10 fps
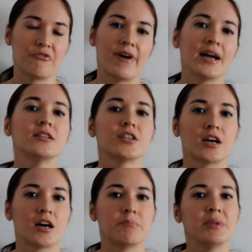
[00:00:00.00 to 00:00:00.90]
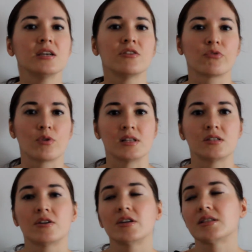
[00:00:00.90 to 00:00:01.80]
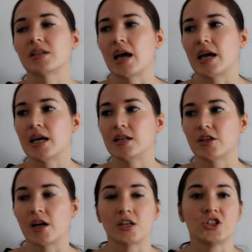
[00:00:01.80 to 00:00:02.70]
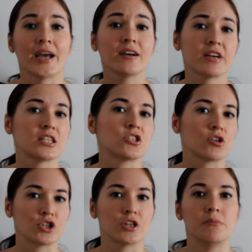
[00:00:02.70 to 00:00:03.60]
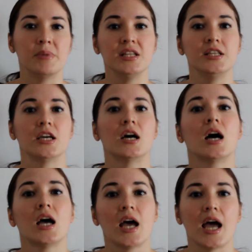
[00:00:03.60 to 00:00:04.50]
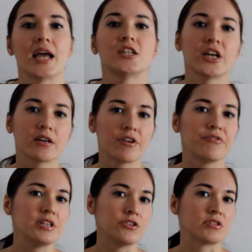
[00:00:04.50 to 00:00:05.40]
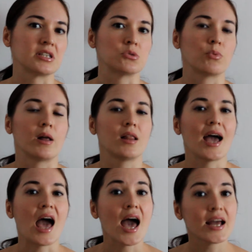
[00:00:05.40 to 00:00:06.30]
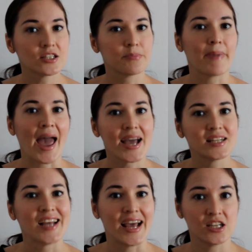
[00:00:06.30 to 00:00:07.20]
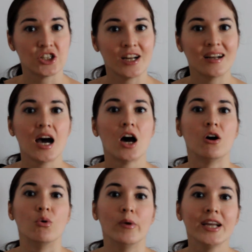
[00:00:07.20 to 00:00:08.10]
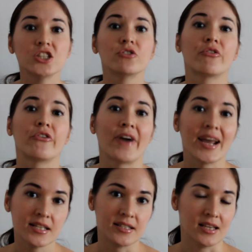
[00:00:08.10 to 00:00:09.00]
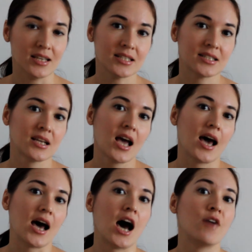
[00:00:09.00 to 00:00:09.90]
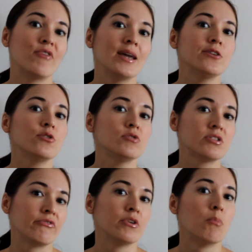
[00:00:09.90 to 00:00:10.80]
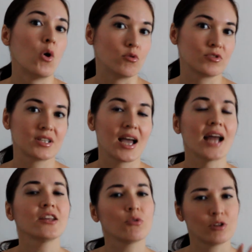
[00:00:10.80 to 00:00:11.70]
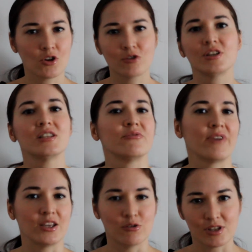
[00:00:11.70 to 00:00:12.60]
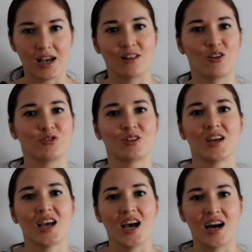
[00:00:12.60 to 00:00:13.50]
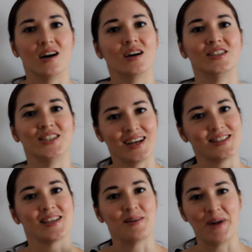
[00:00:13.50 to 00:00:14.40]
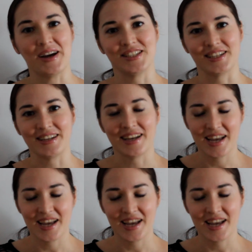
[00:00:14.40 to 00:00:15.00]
Find big influencers and check their social media and check their videos as well. And pay attention which phrases they use the most. And you will notice they use a lot. Just imagine.